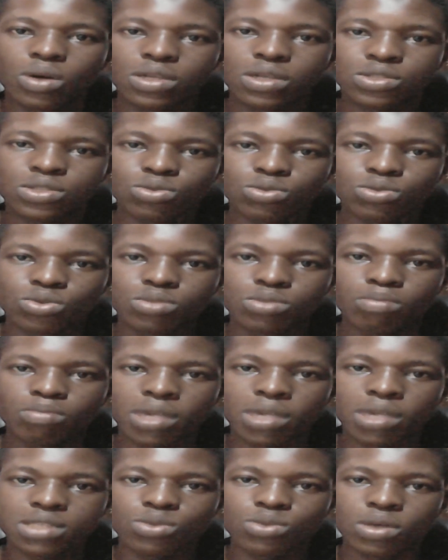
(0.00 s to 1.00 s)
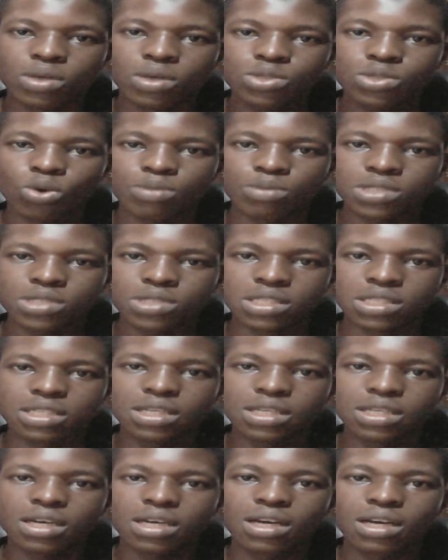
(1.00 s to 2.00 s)
choose best web hosting,
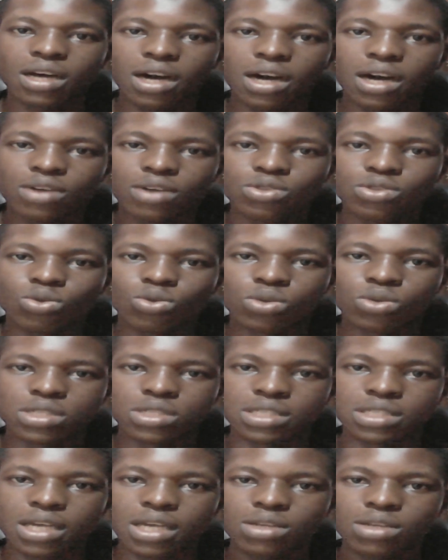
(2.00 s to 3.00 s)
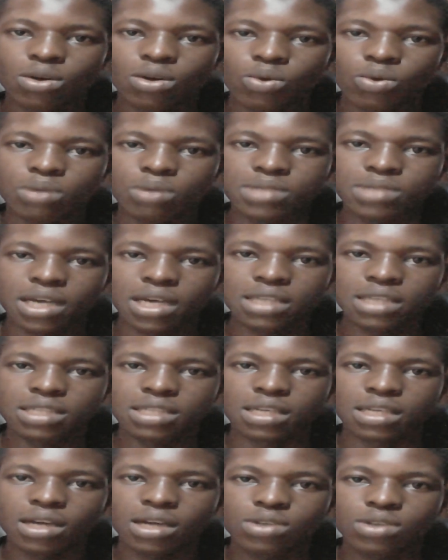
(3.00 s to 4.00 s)
how to design your website and
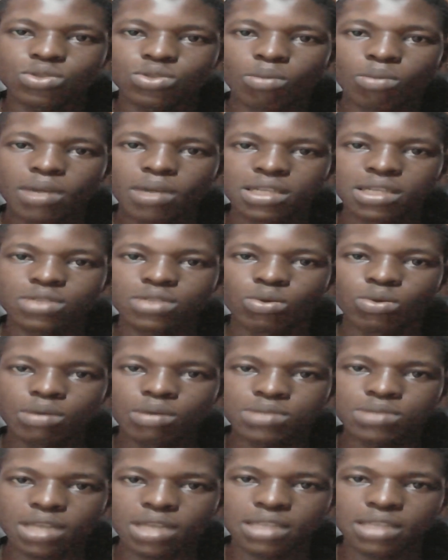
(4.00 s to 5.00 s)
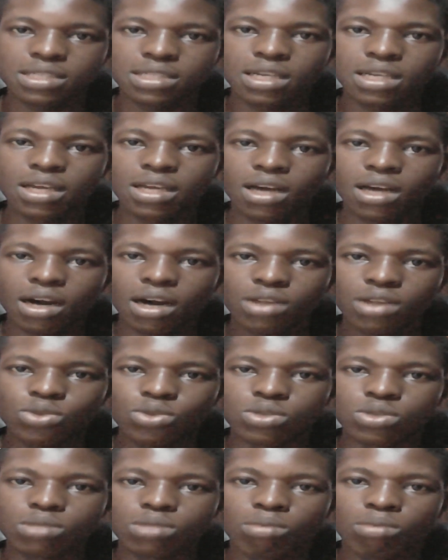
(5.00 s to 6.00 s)
how to manage your website, how to
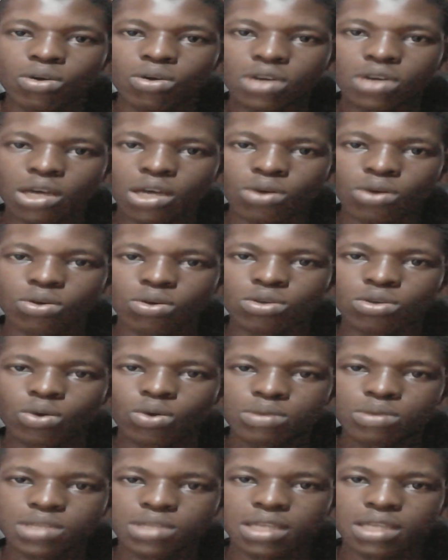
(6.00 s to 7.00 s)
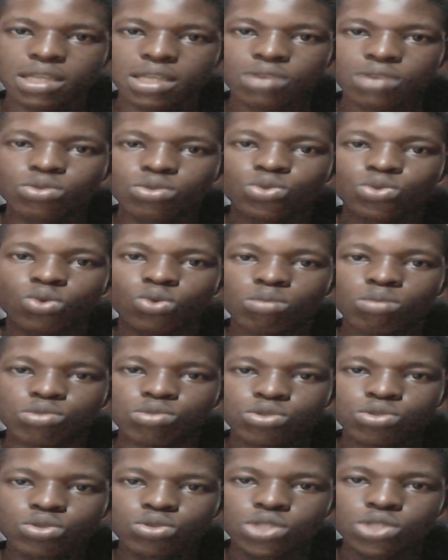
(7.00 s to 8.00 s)
debug error on your website, how to
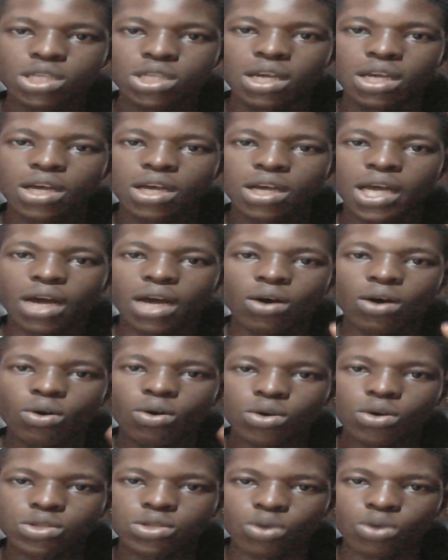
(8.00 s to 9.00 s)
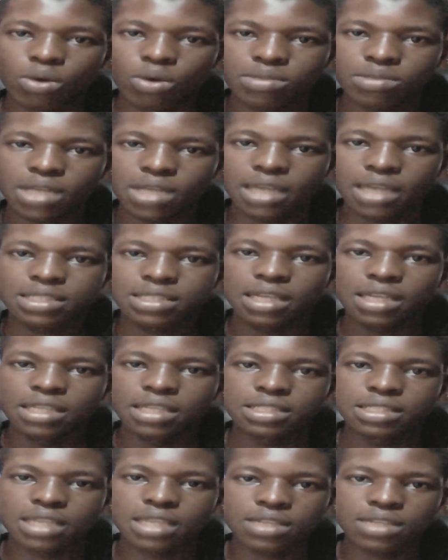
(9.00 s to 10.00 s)
troubleshoot your website,
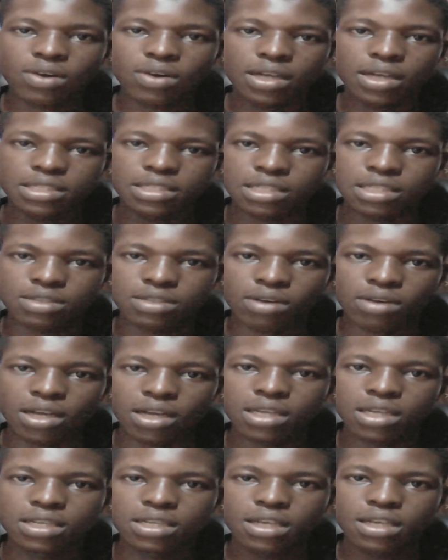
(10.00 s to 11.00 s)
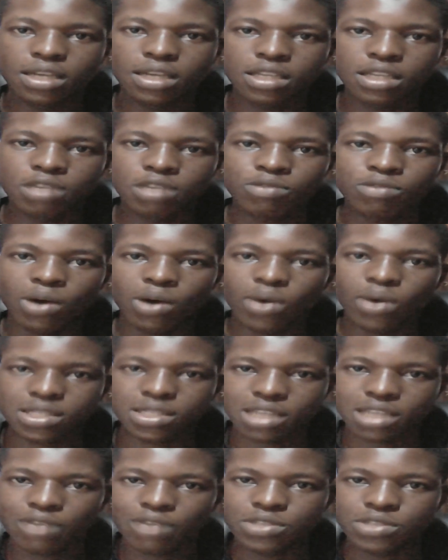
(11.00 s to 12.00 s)
etc. If our
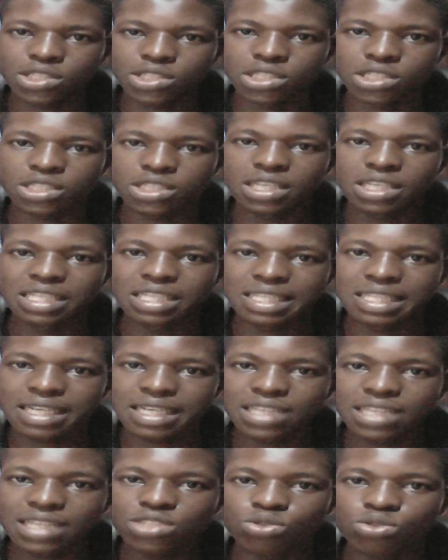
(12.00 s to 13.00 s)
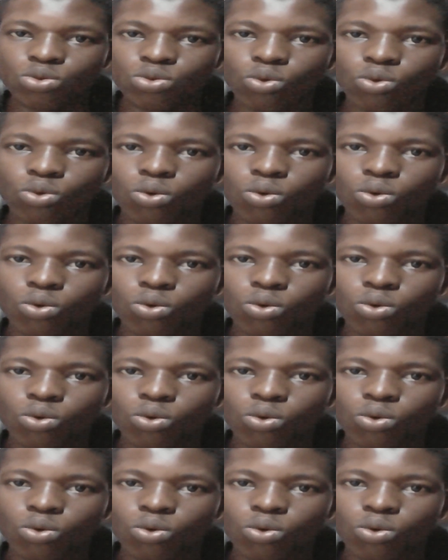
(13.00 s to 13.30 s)
services interest you